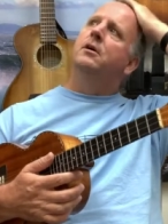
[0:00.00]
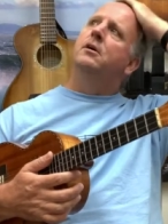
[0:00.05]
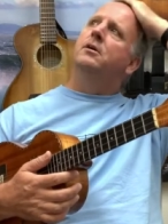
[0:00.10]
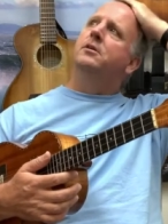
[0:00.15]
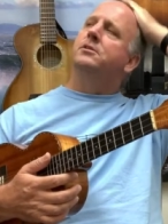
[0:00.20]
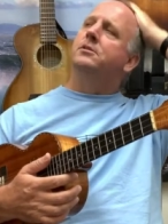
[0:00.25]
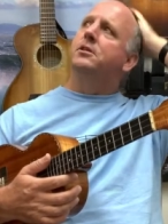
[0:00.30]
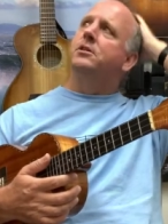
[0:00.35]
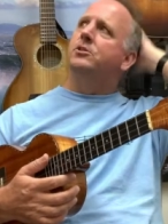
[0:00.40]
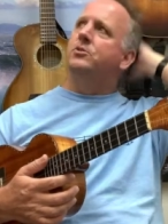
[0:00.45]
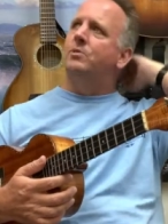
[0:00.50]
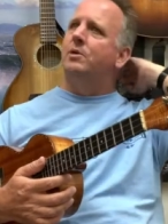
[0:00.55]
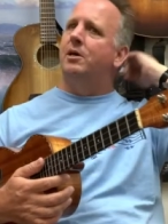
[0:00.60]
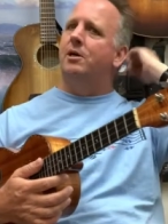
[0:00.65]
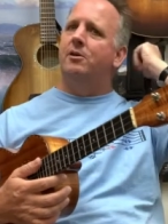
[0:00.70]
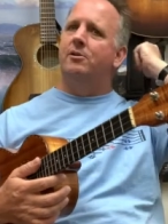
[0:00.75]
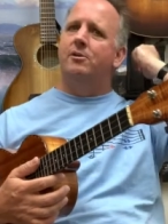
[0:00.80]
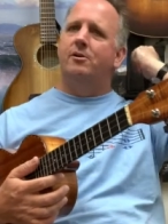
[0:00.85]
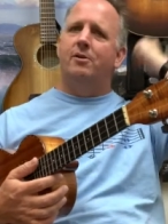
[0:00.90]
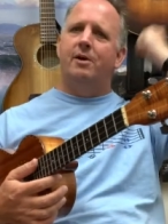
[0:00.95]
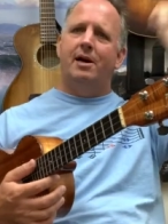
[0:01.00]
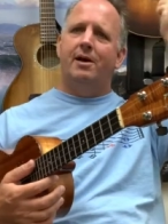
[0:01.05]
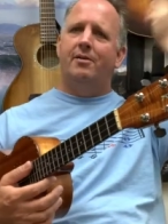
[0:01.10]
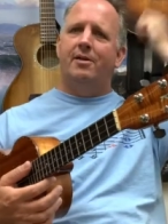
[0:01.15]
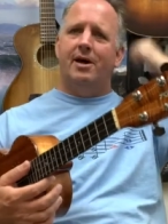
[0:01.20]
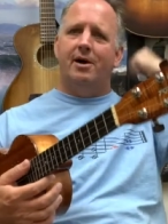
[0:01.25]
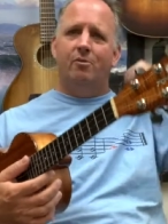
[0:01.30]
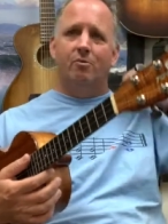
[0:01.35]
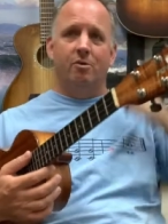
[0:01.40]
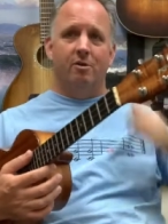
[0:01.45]
It's because we all know how
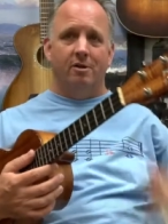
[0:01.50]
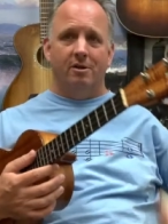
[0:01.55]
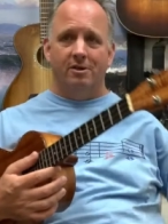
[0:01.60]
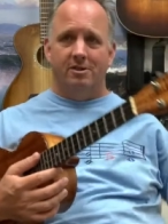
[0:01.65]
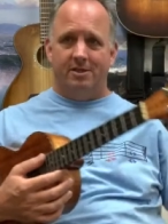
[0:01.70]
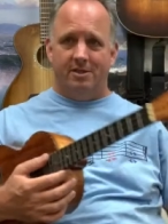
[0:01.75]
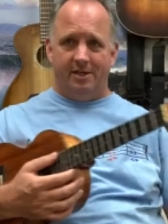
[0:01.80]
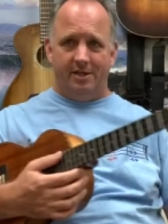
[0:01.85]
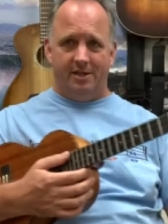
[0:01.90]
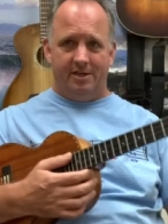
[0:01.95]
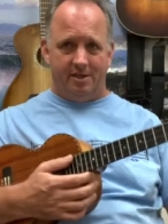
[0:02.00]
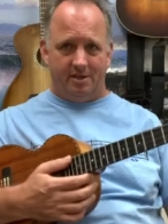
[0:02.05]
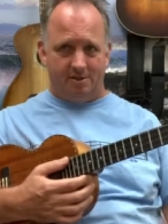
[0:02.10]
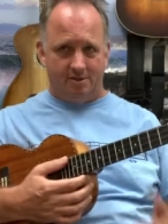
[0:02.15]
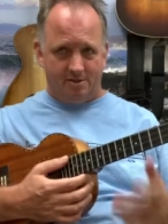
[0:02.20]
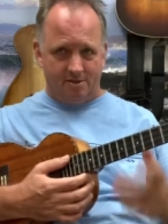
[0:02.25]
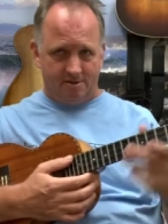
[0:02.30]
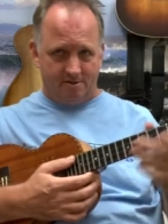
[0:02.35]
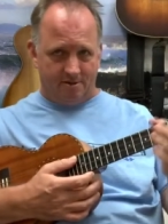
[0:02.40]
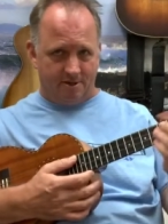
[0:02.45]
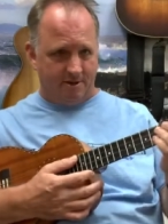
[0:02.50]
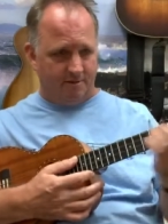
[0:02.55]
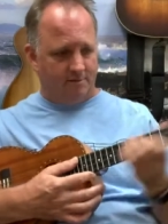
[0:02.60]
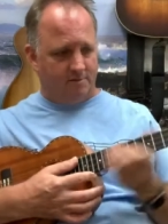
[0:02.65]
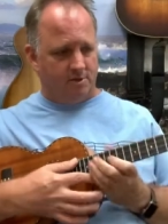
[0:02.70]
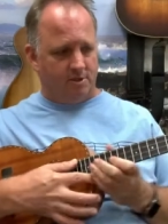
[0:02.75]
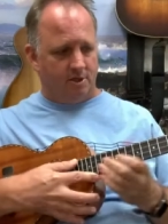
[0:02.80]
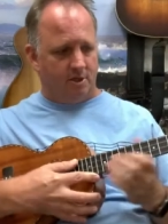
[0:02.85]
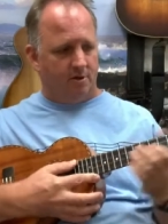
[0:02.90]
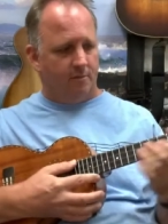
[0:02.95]
that works, I guess, right?
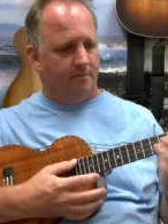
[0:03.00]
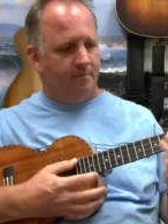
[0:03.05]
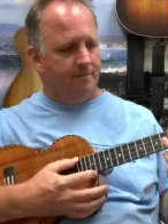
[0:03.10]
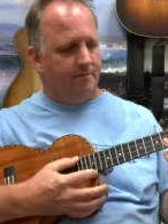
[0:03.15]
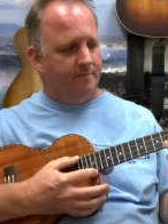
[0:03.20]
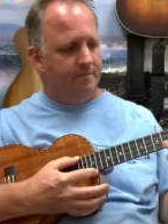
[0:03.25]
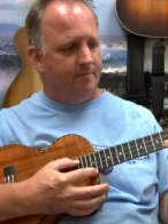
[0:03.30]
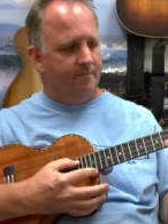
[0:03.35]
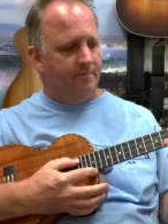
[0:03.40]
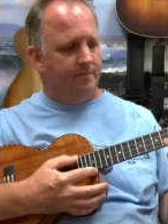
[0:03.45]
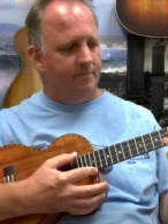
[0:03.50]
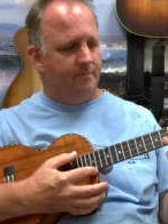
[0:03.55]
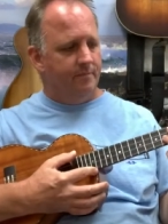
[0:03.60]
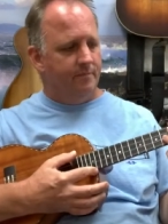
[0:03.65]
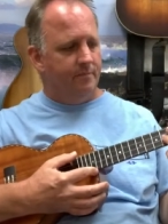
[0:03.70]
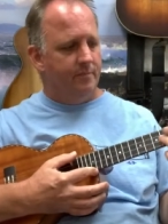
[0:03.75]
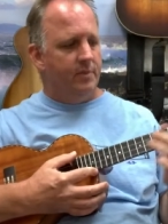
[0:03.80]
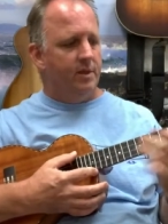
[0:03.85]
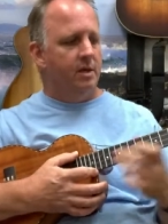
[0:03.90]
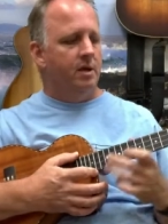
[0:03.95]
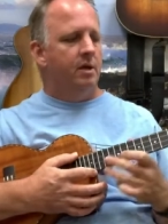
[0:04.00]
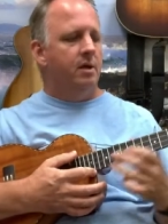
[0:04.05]
So now